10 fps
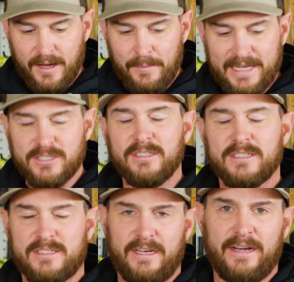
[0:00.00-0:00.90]
Imagine
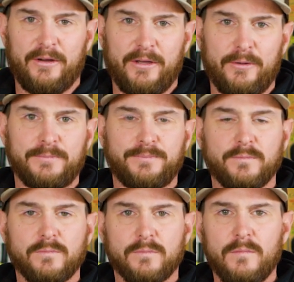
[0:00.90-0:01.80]
this scenario.
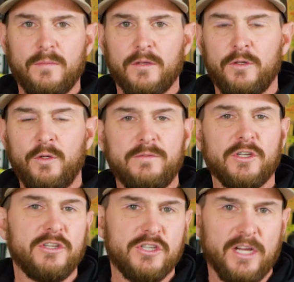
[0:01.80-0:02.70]
You've
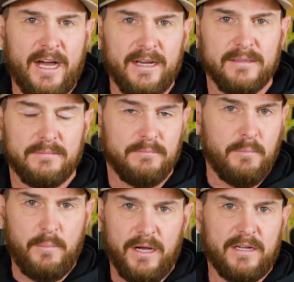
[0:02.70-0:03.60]
just shot
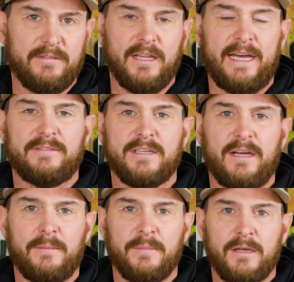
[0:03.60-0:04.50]
buck of a
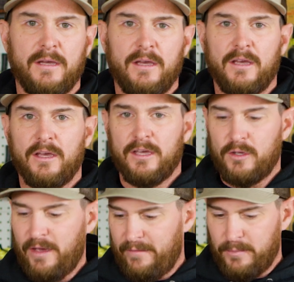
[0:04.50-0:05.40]
lifetime.
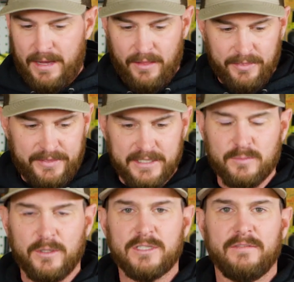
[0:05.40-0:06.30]
You have about
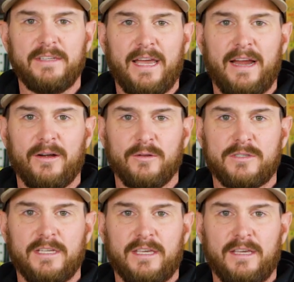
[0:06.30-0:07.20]
this much of the arrow
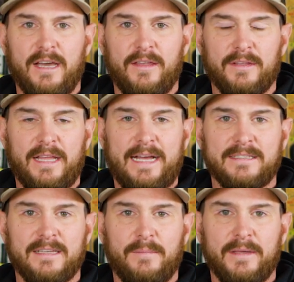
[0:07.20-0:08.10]
sticking out the
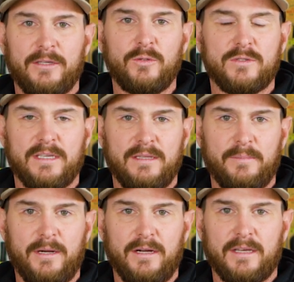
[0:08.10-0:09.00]
last time that you see the
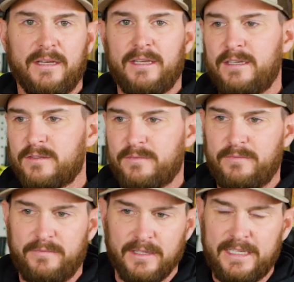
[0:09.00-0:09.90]
buck, and he is
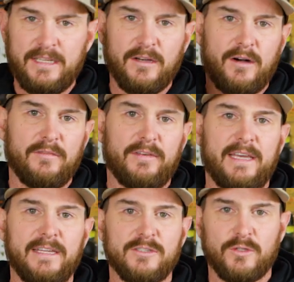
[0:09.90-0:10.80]
fleeting off
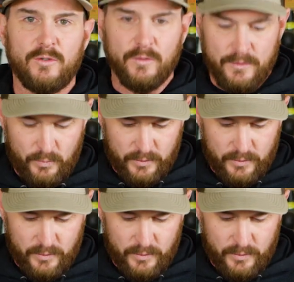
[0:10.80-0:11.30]
into the